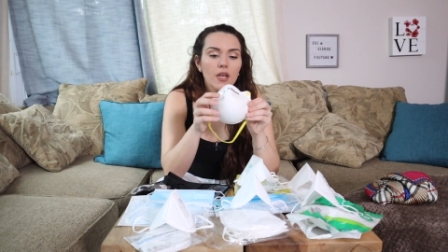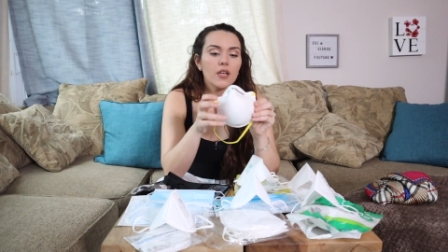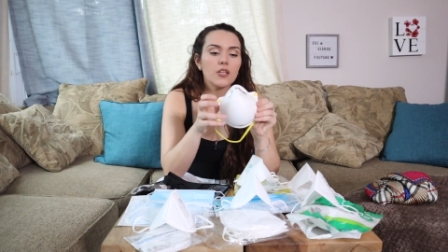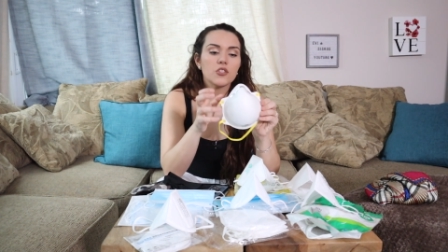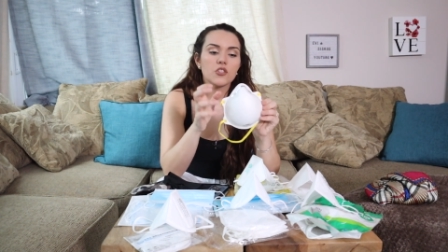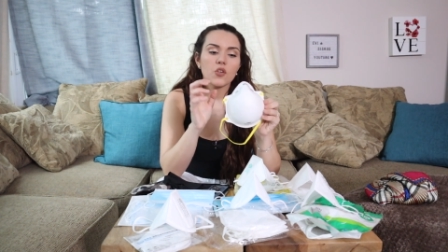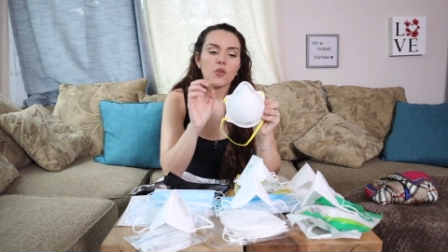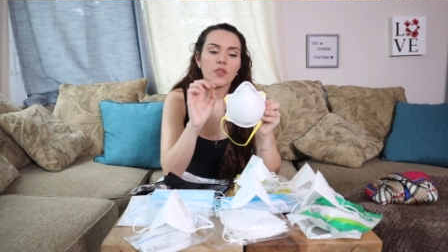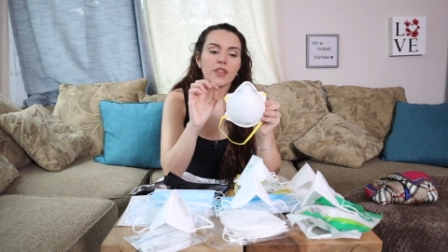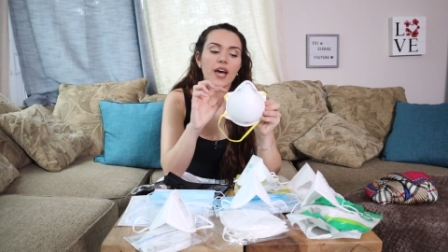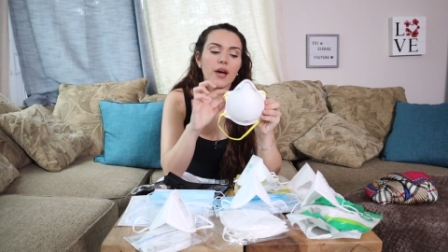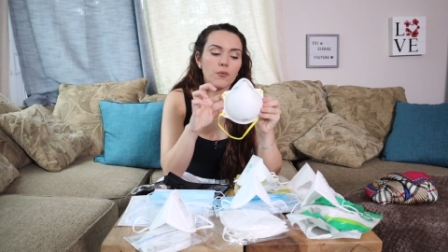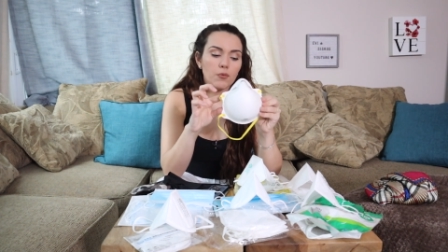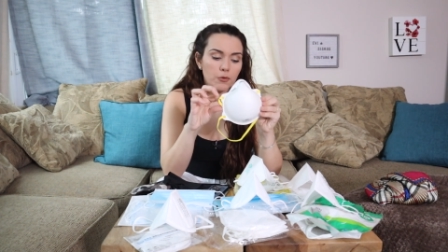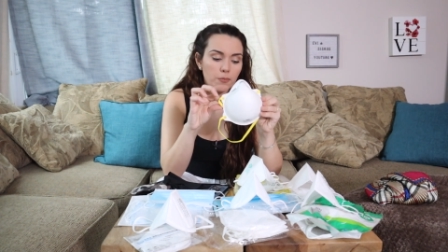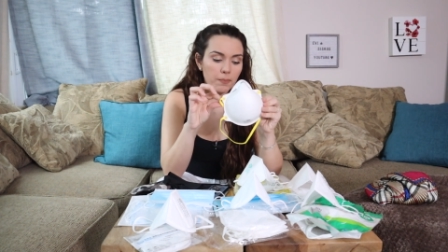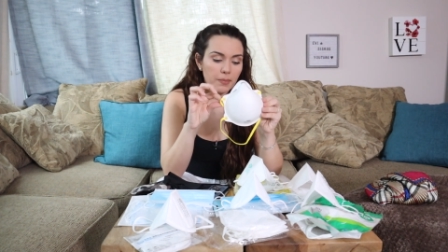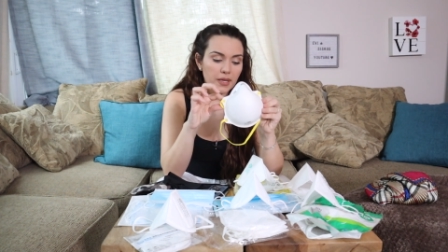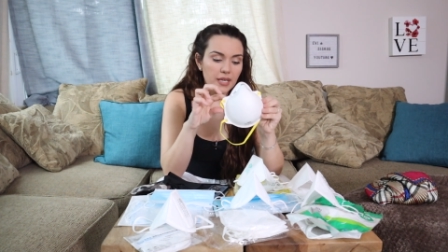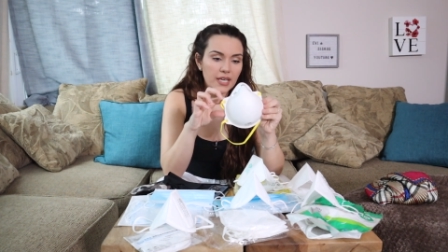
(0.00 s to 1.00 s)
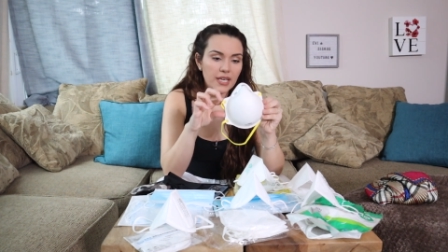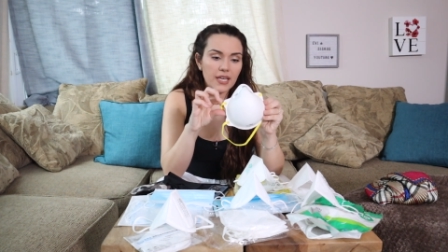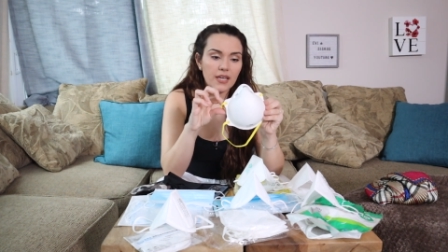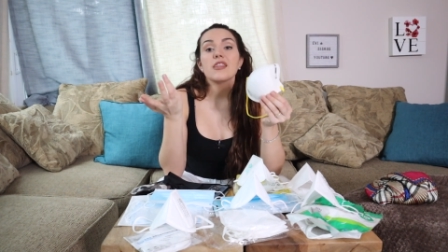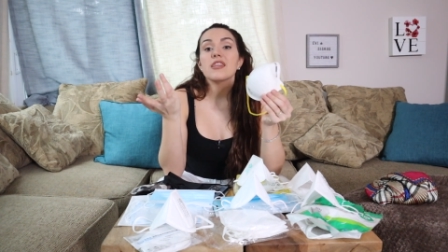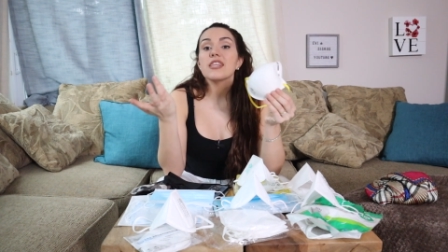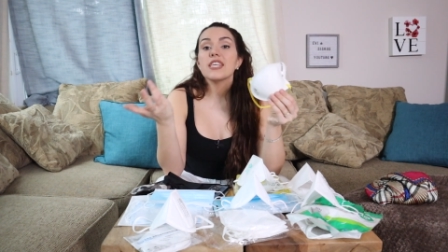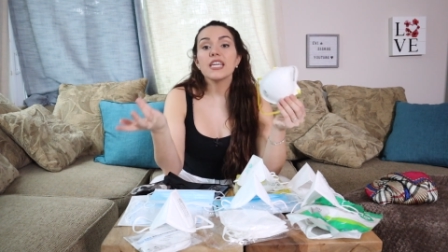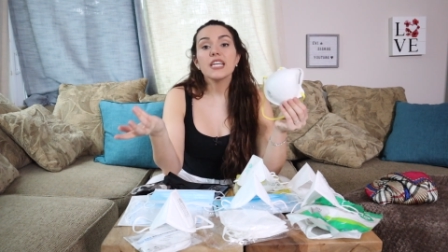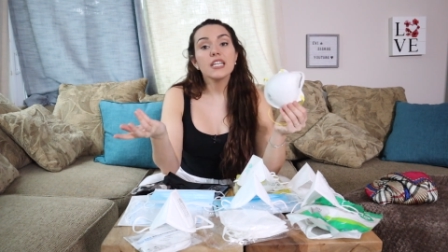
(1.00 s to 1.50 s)
So that would be
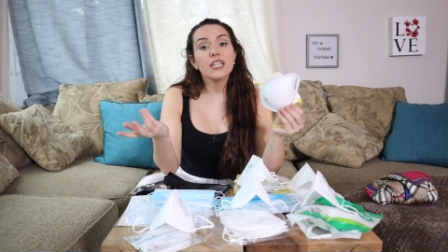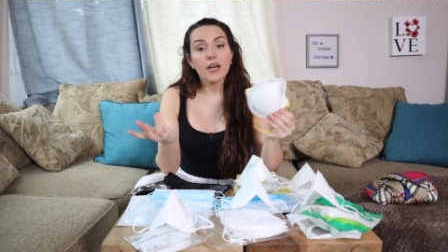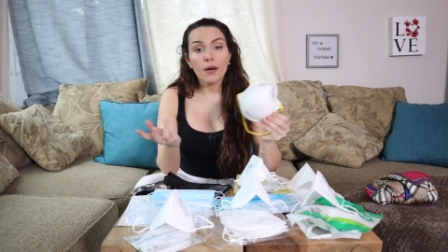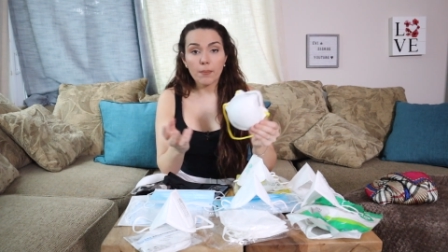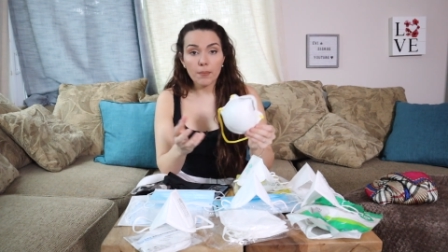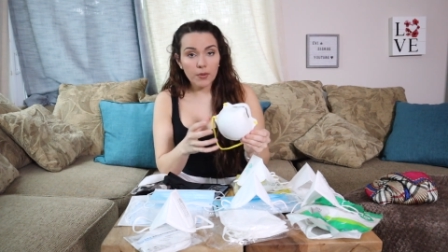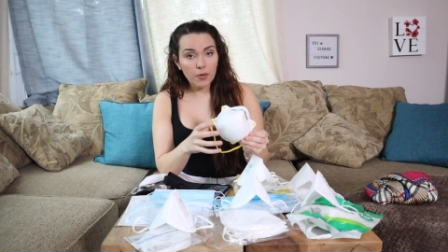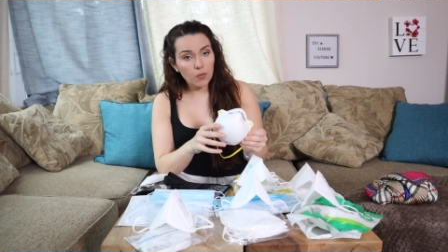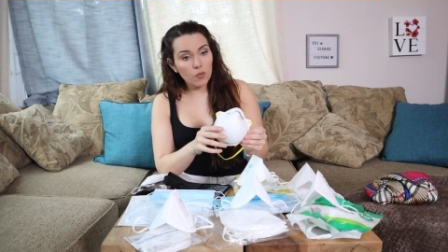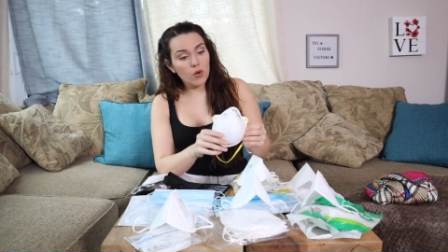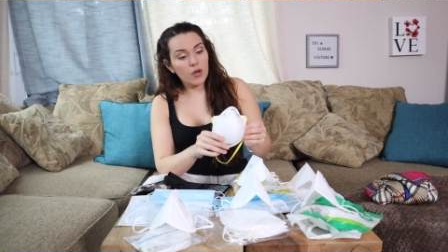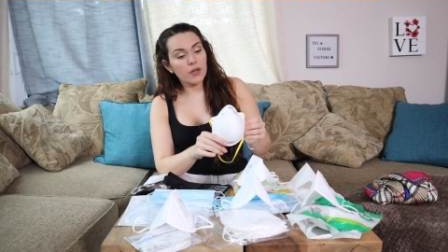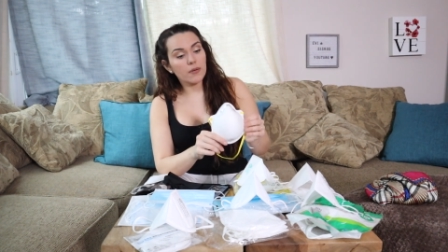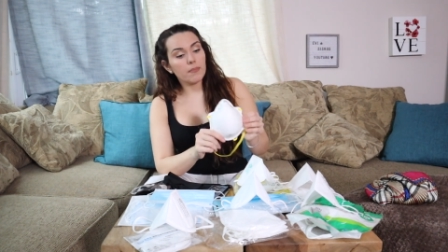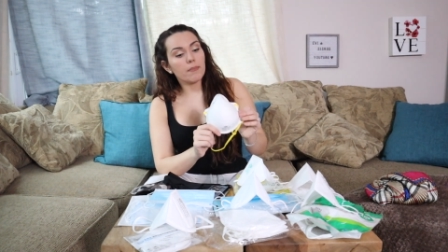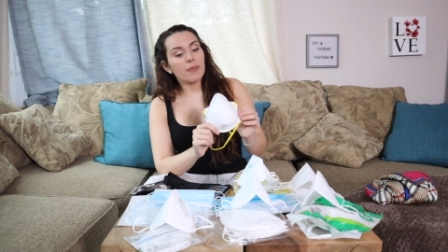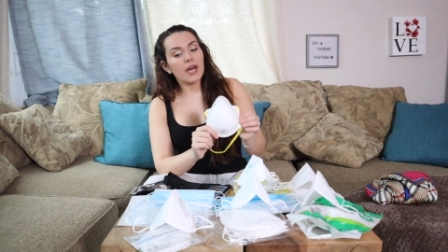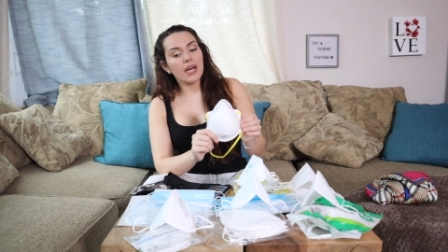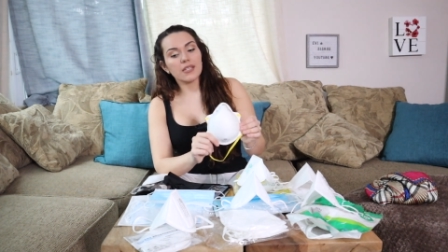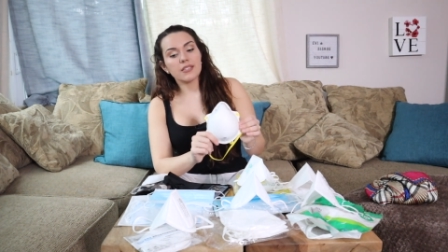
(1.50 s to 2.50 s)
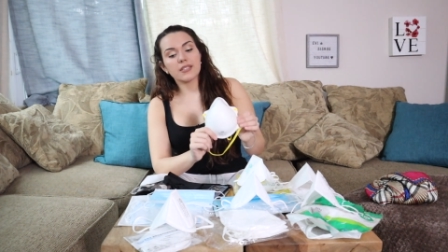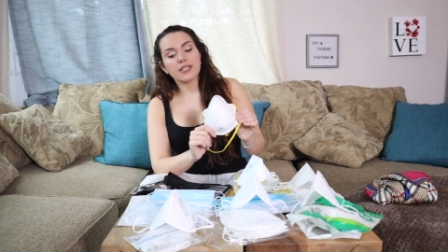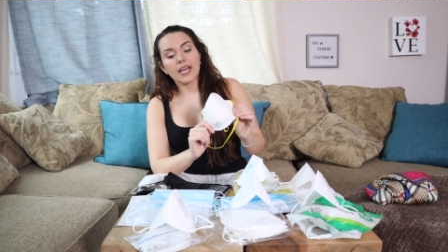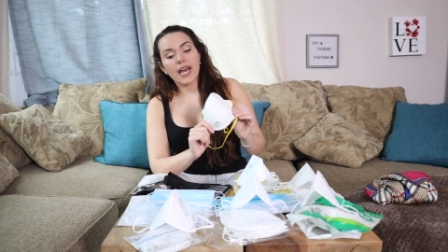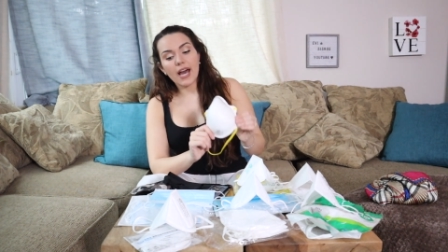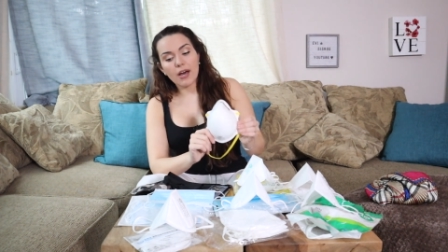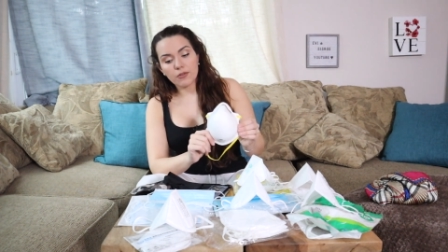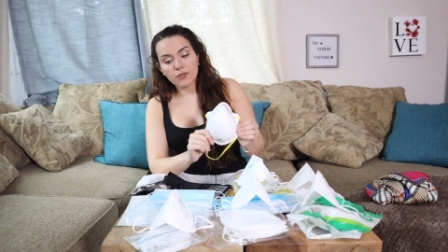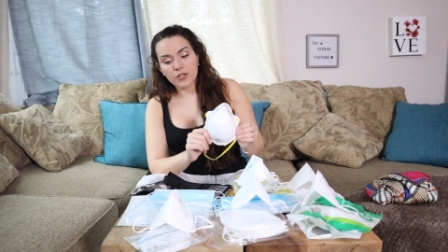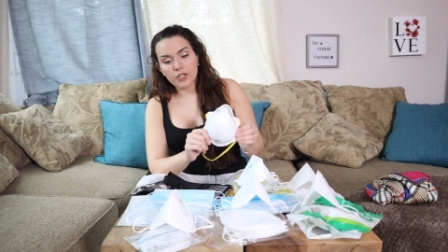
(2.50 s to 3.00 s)
the number one mask
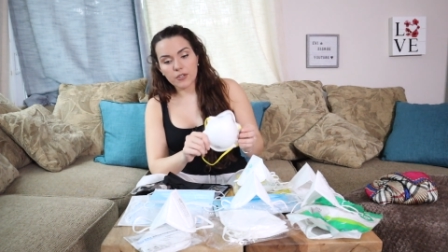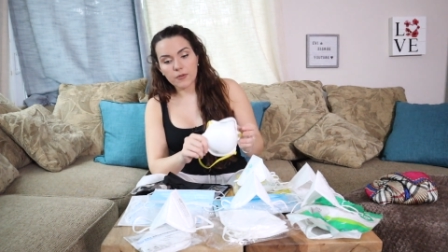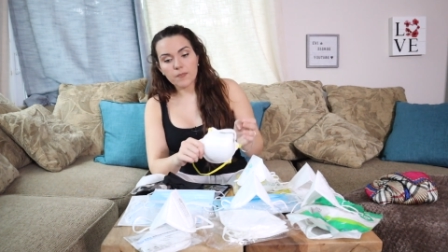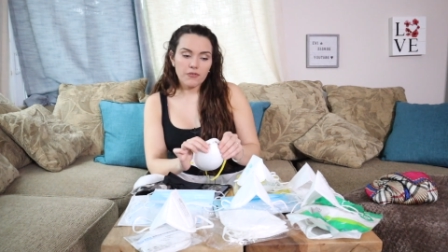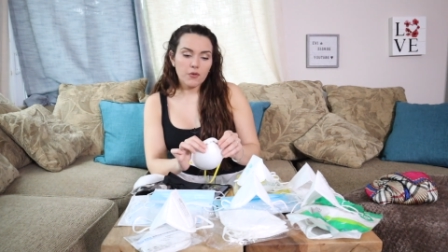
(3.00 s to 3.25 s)
out there.